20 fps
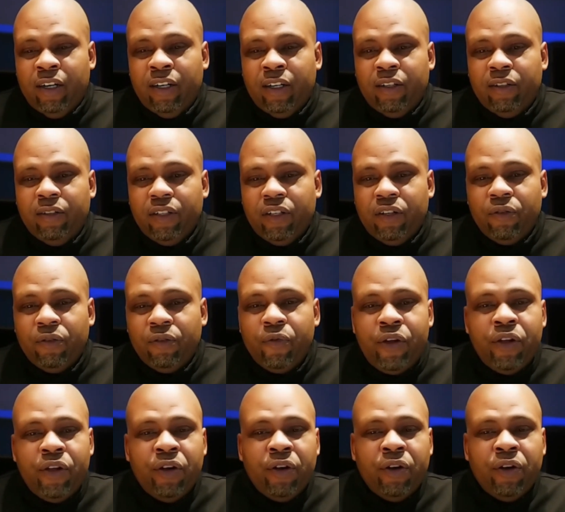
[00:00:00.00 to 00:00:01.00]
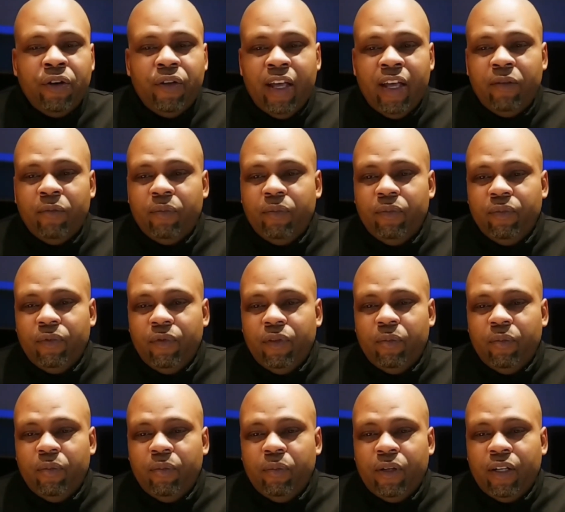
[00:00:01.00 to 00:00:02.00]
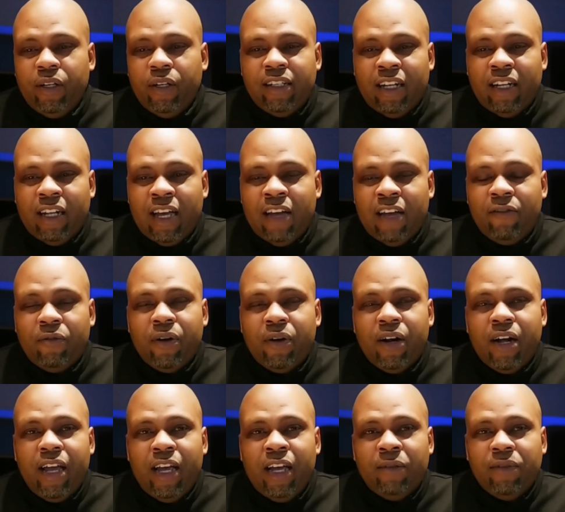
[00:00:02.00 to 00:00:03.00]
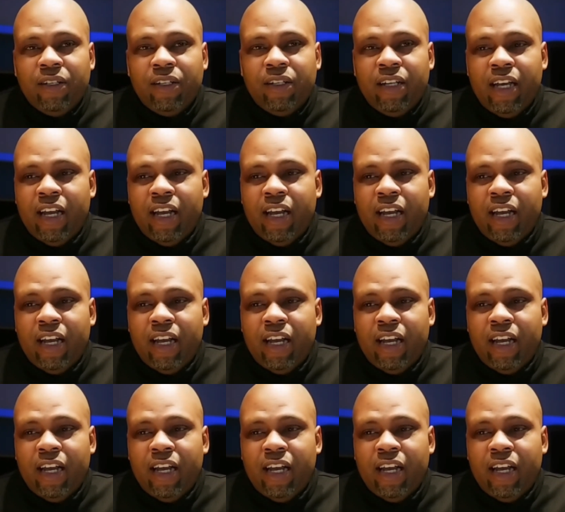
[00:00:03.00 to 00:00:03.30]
career and place in life where I am today.